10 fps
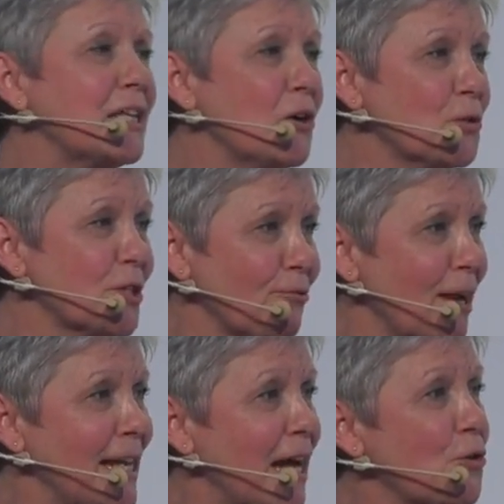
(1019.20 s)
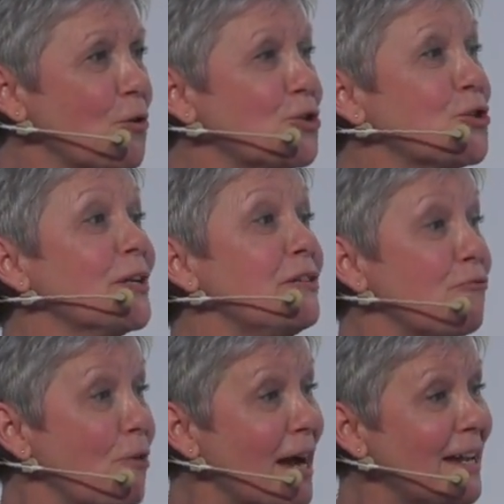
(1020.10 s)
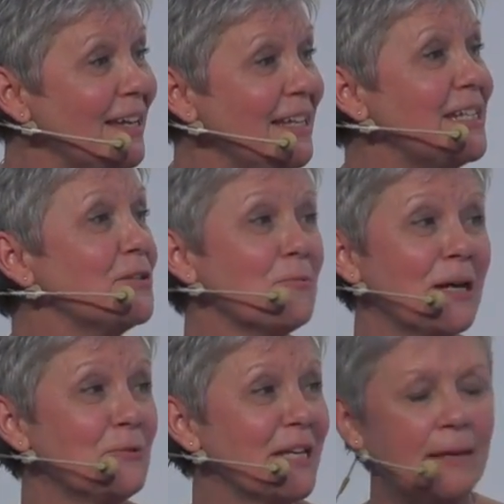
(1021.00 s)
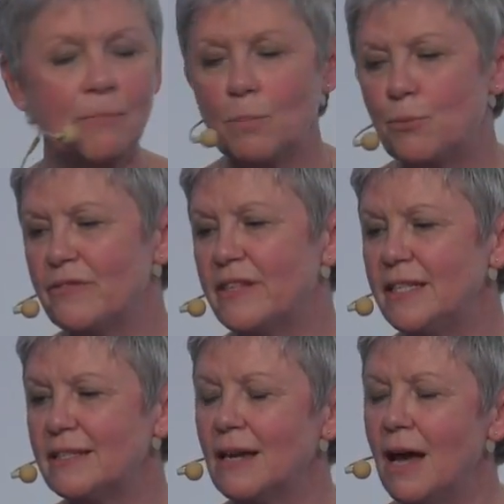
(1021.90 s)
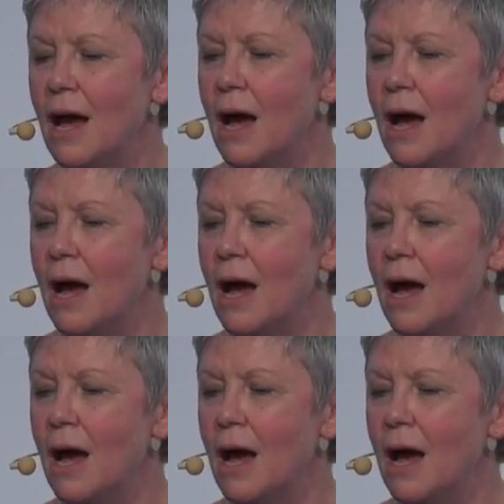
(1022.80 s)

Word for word: in Australia called Tony Fry is the one who came up with this.